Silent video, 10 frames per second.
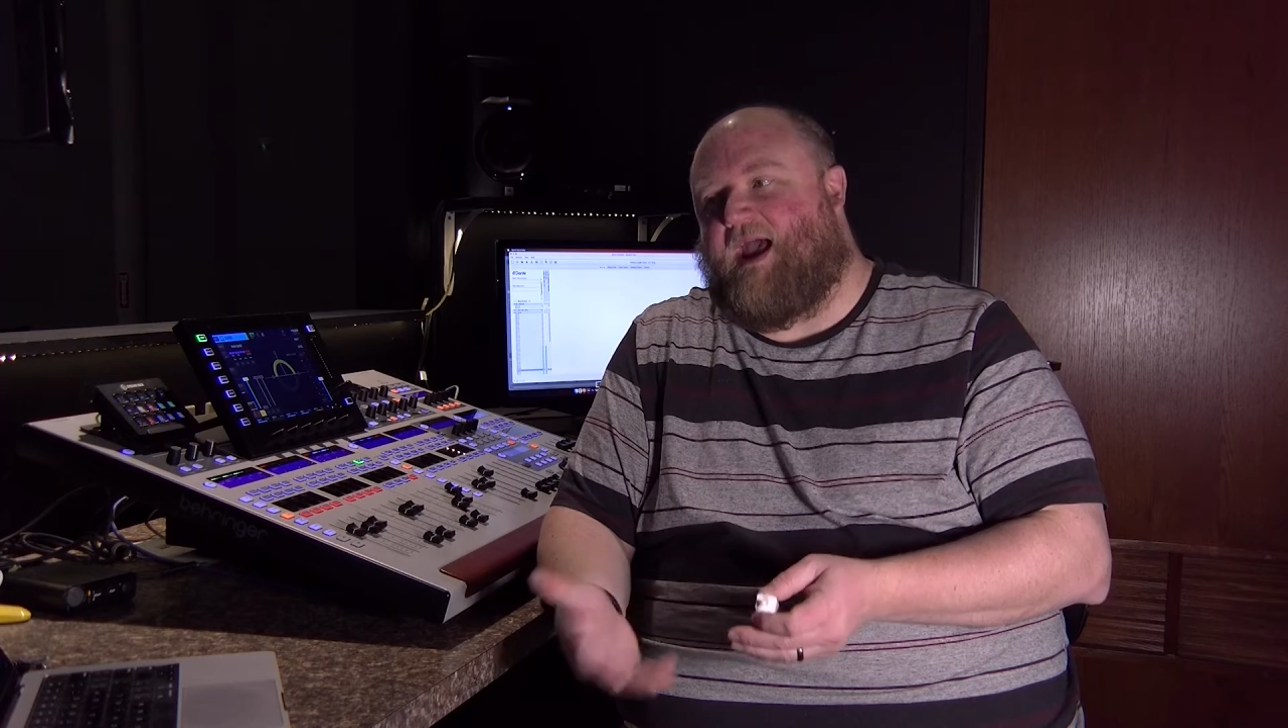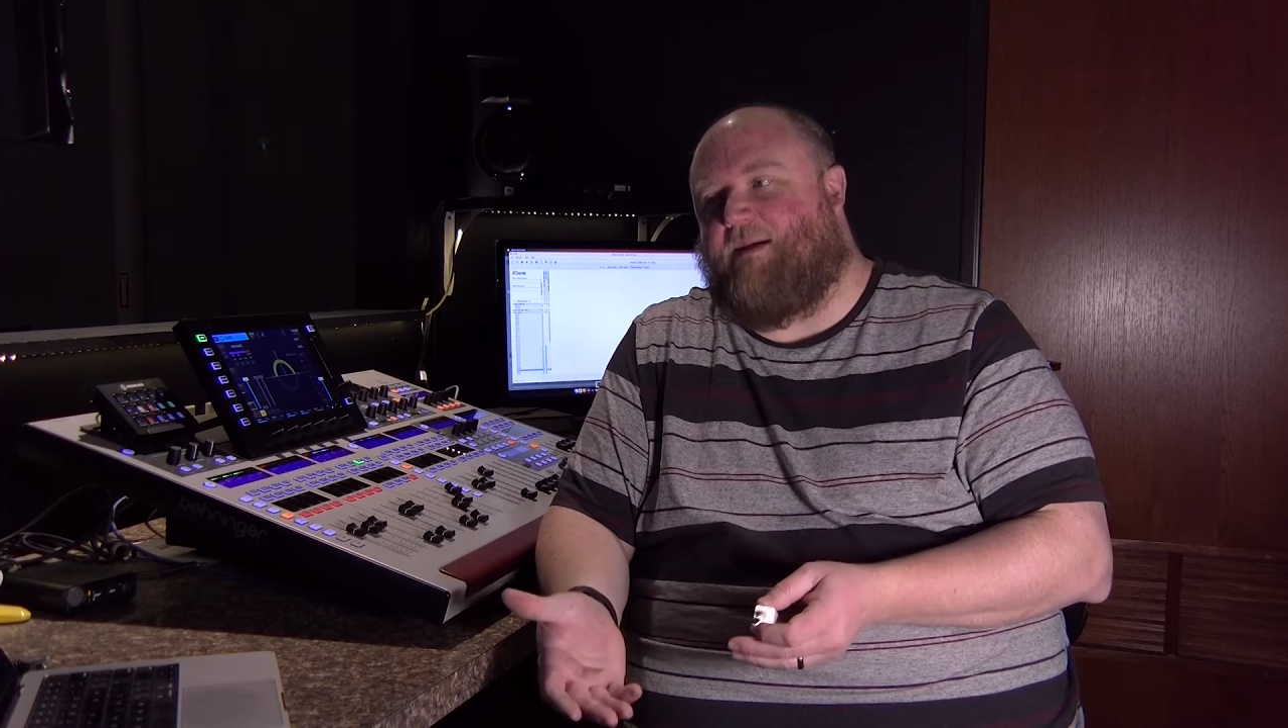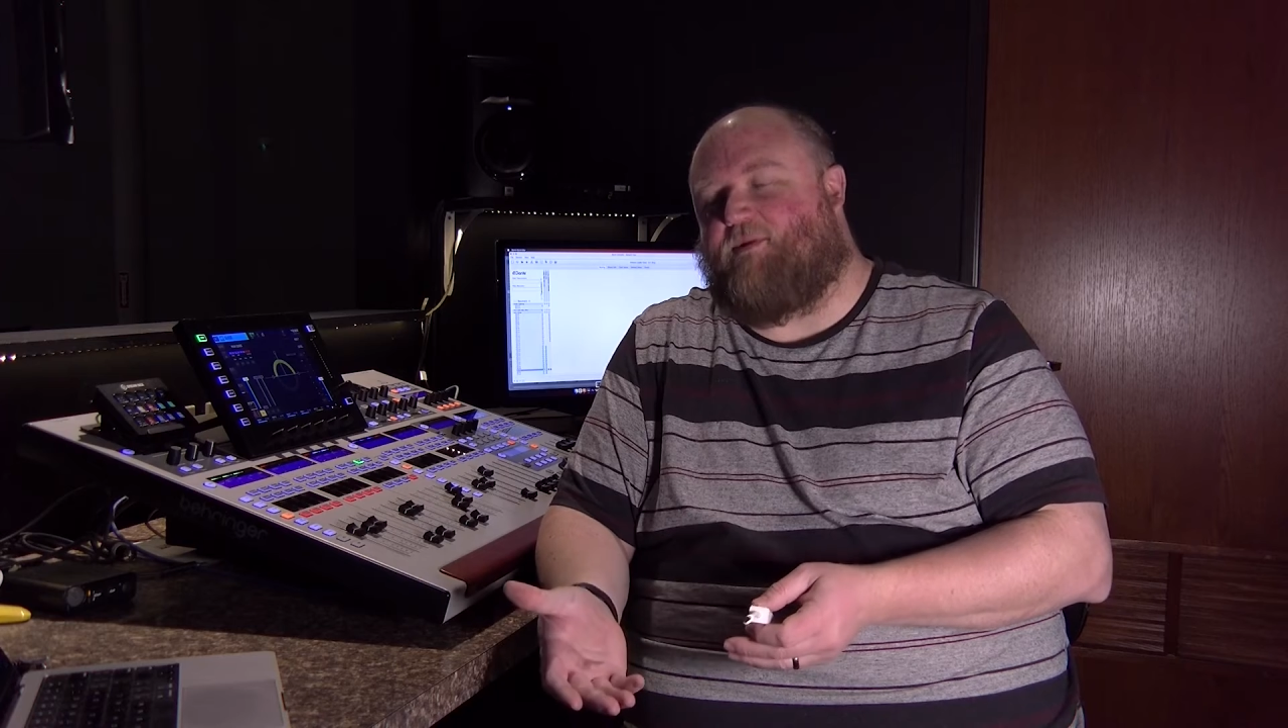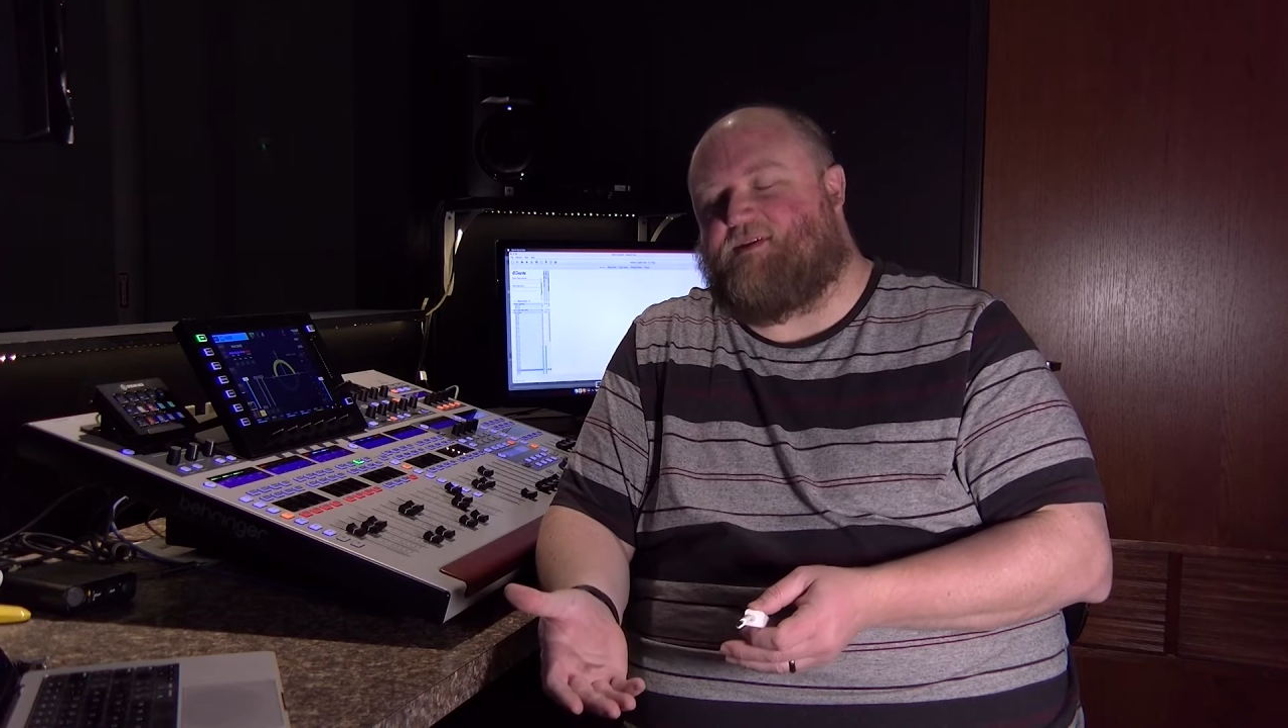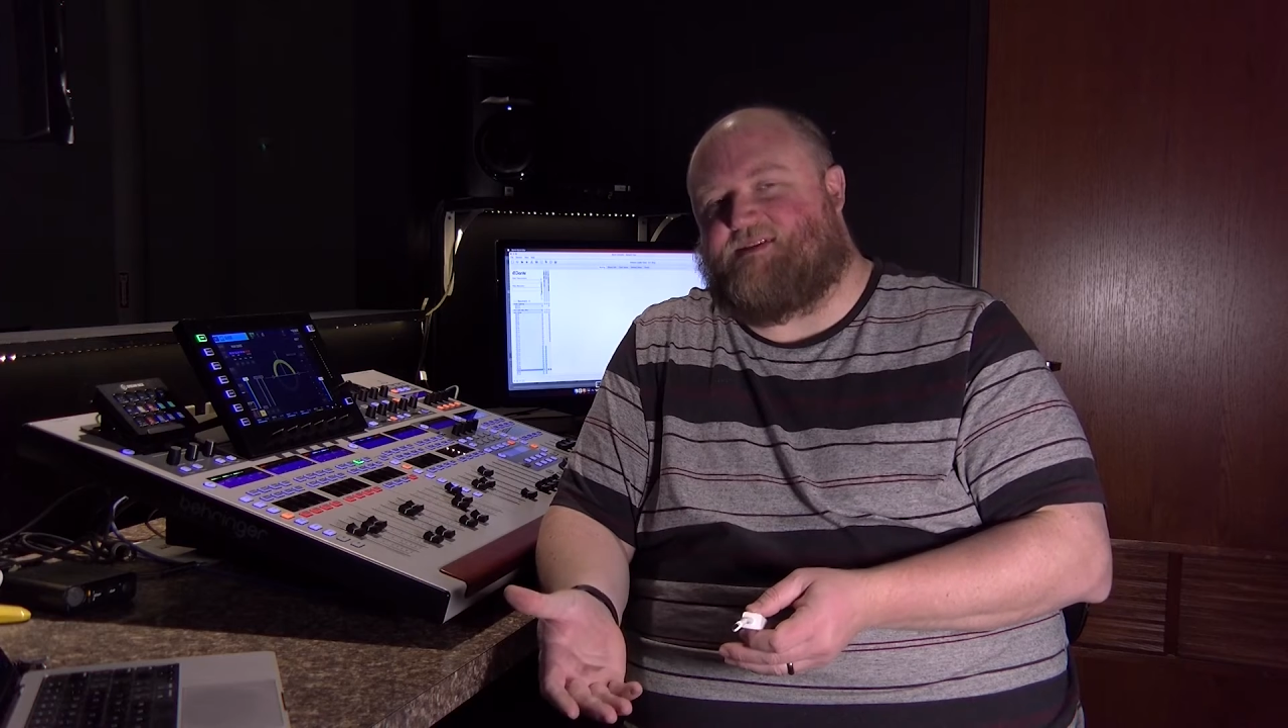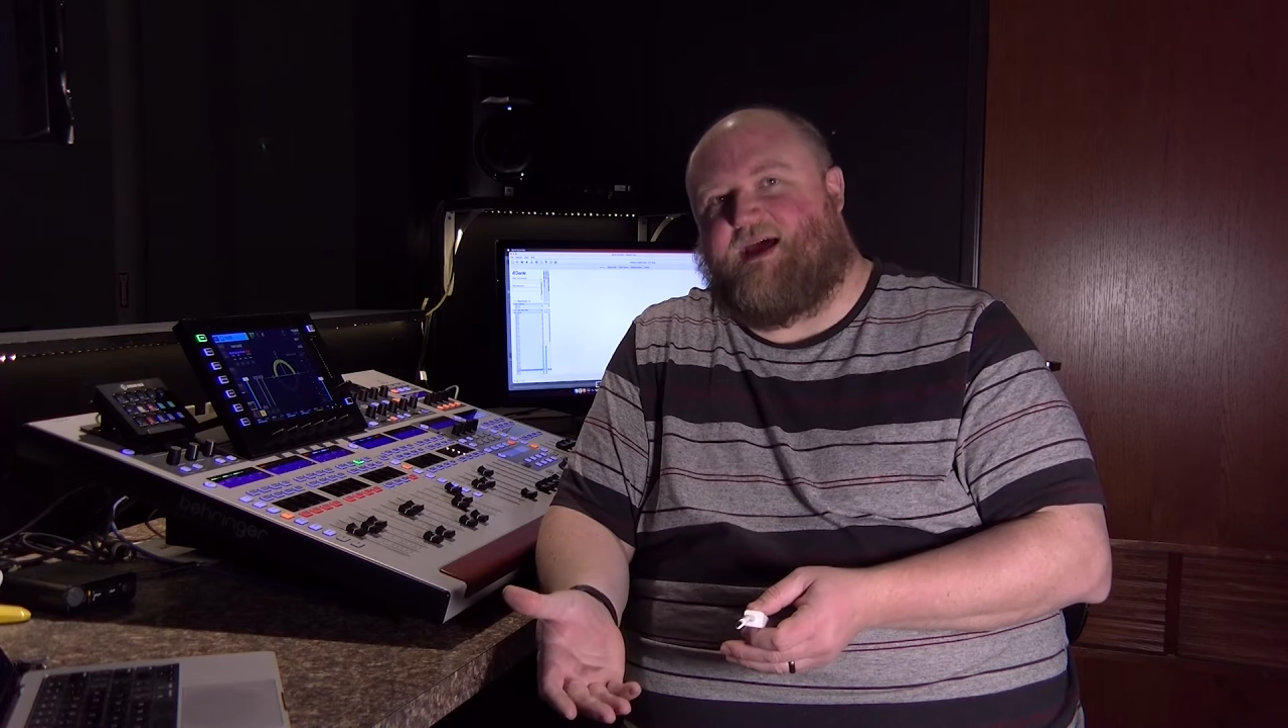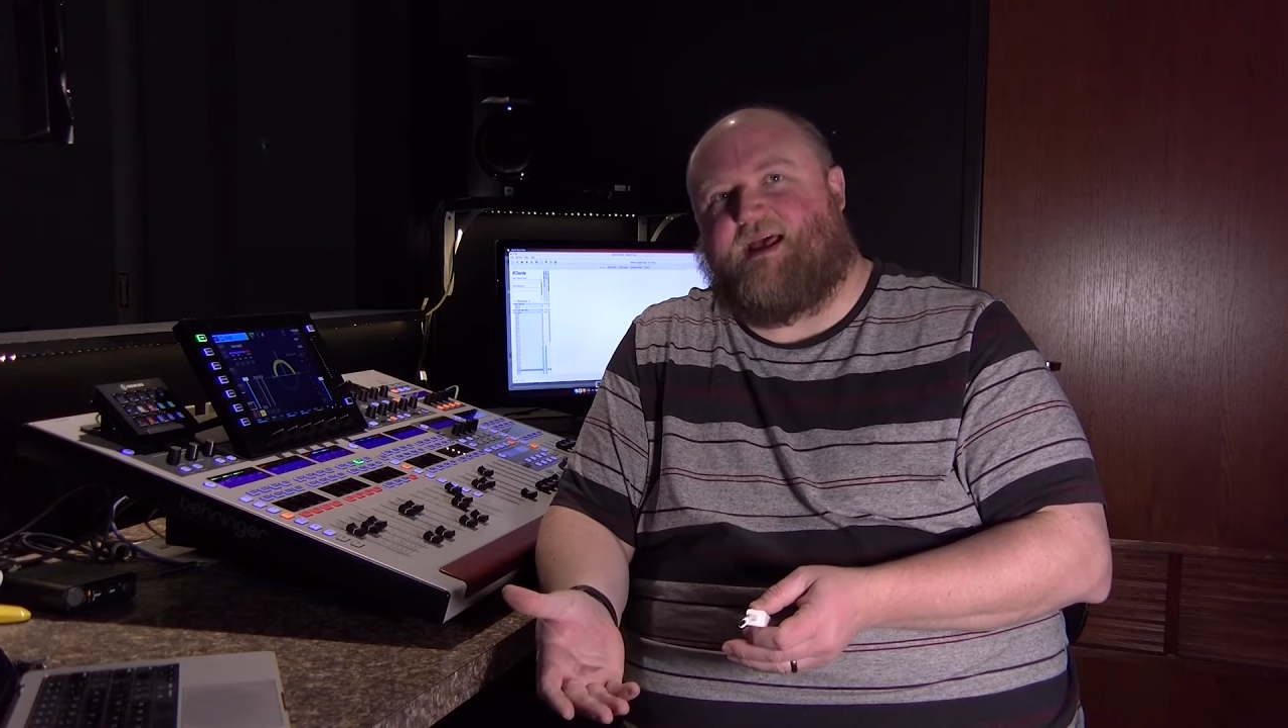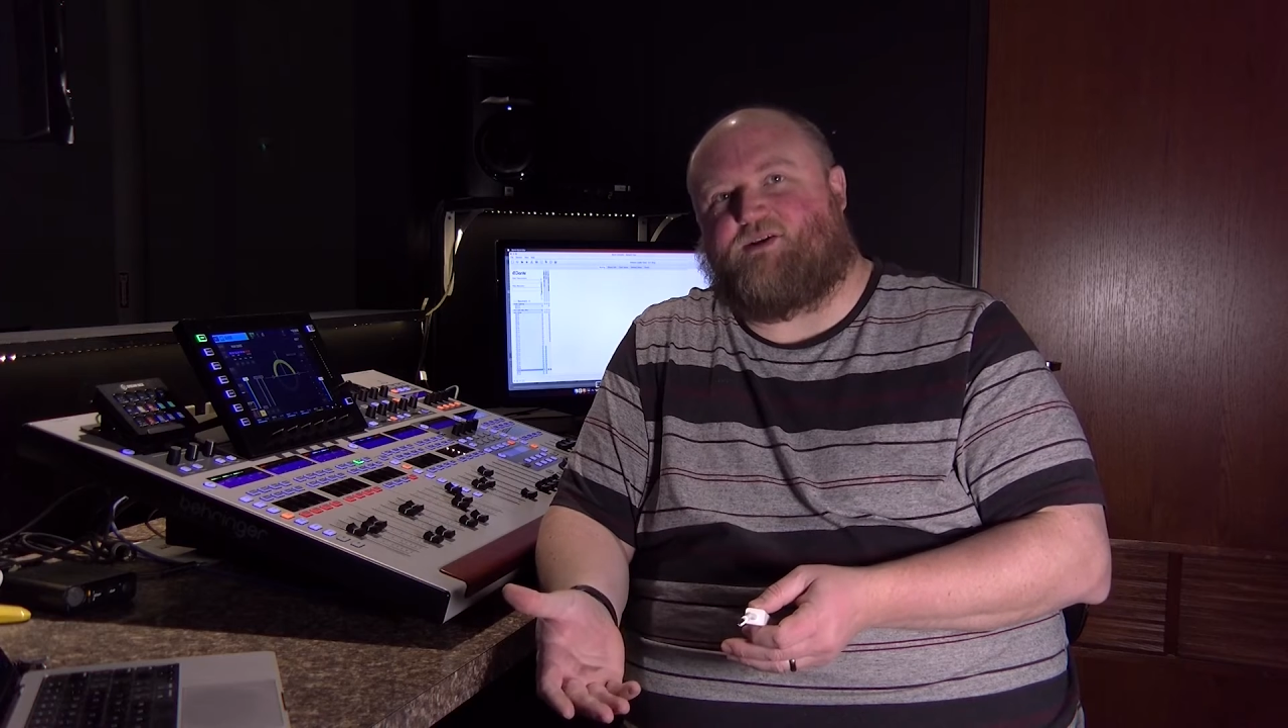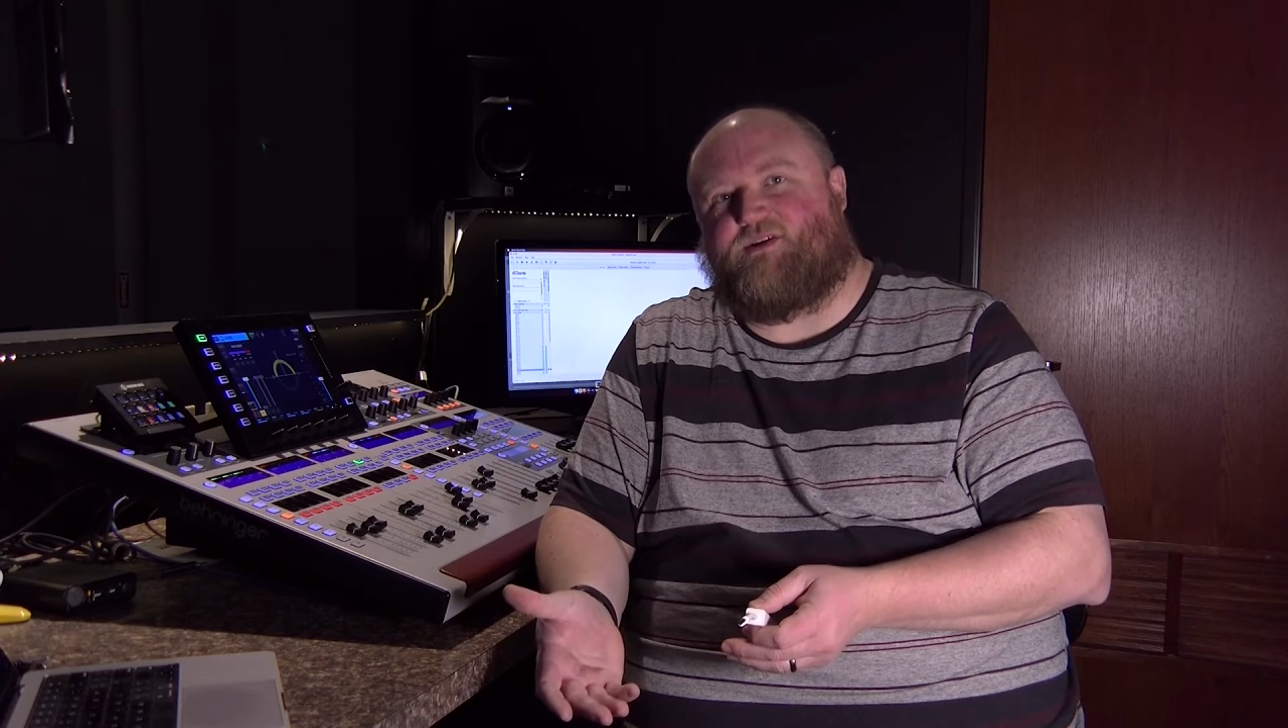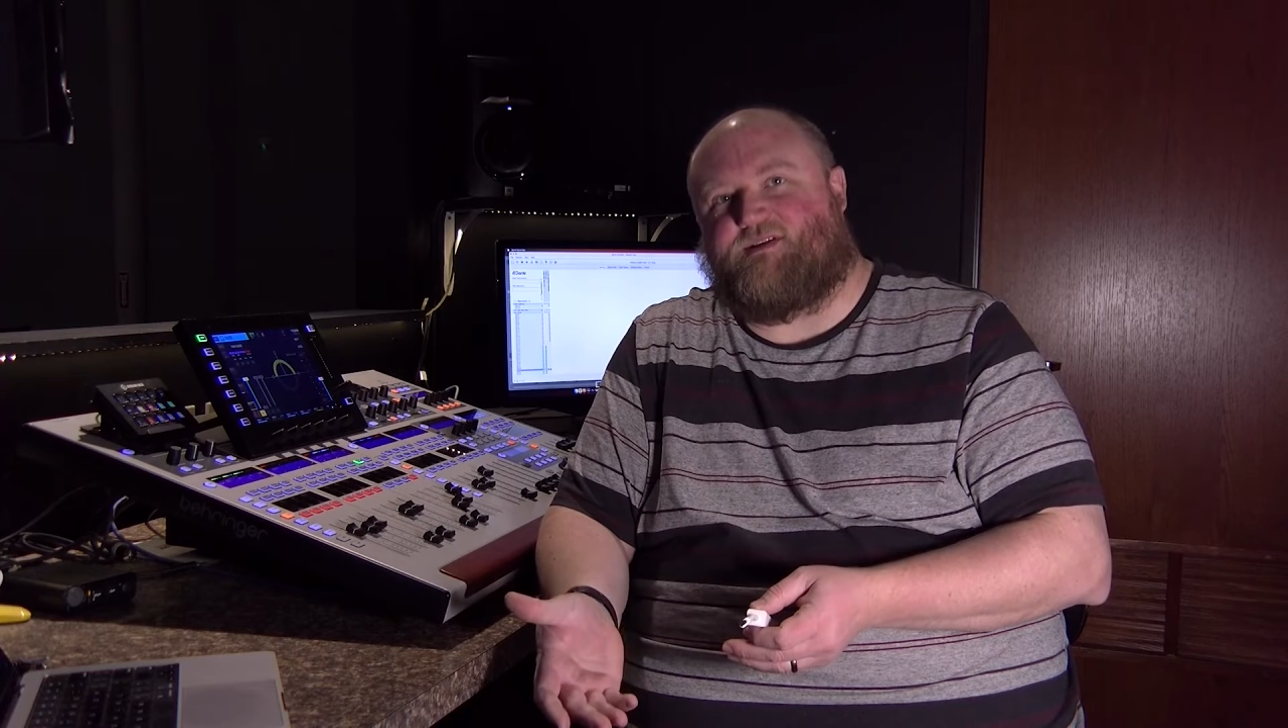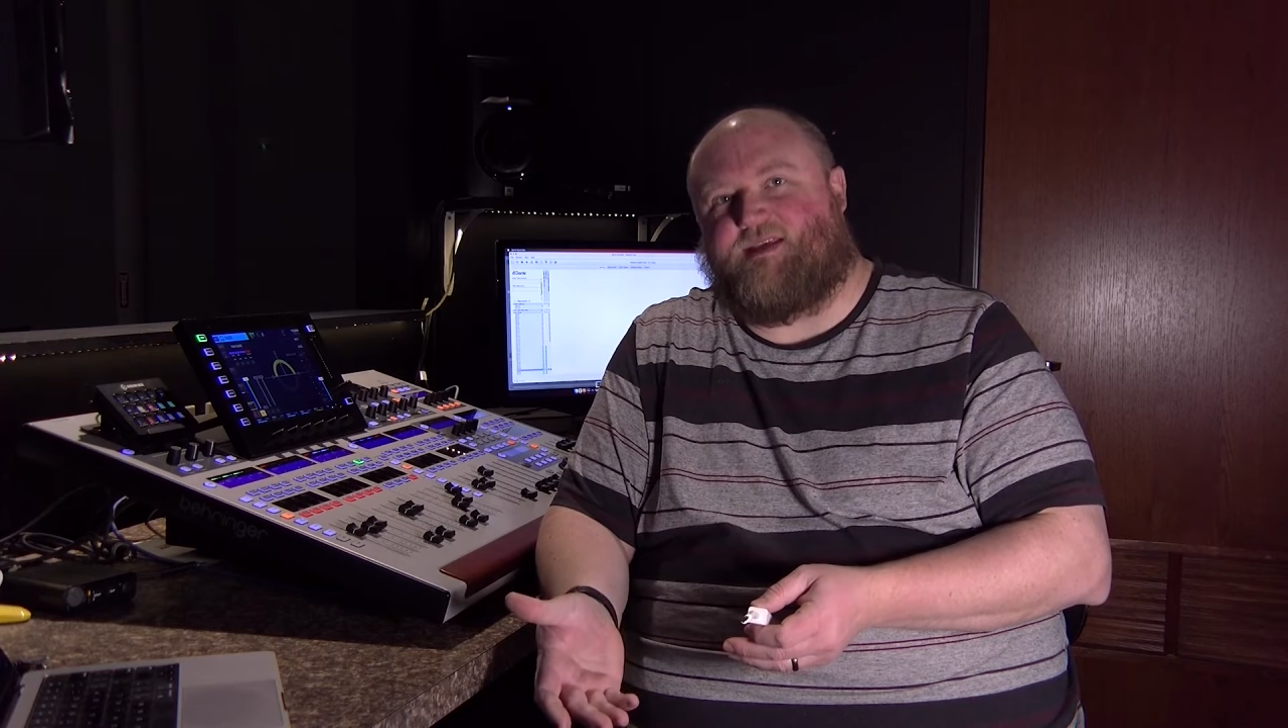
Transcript: Apple does not actually